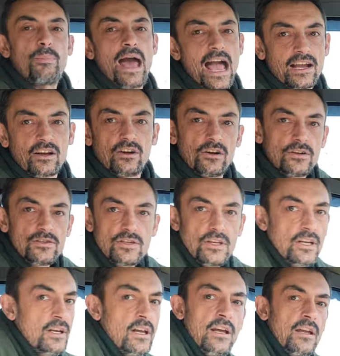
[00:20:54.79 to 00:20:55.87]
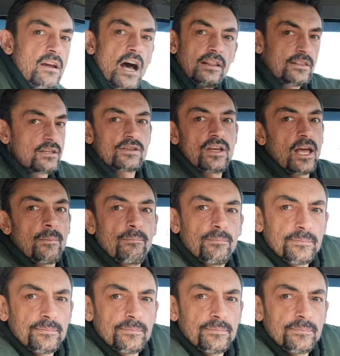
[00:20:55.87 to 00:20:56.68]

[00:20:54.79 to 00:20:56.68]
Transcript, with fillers: backed currency. Not the same.